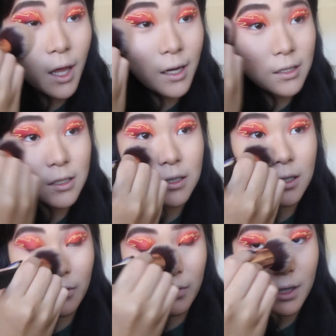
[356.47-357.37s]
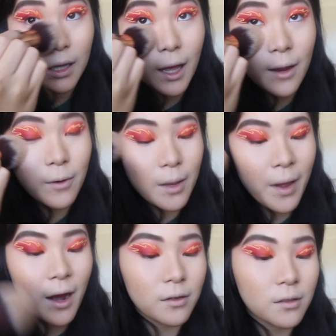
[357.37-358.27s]
and it's just a really lightweight
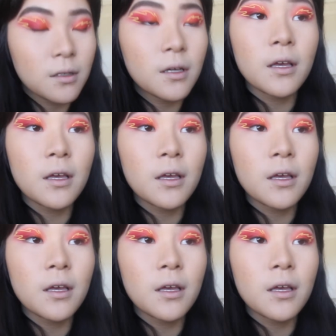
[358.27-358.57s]
powder.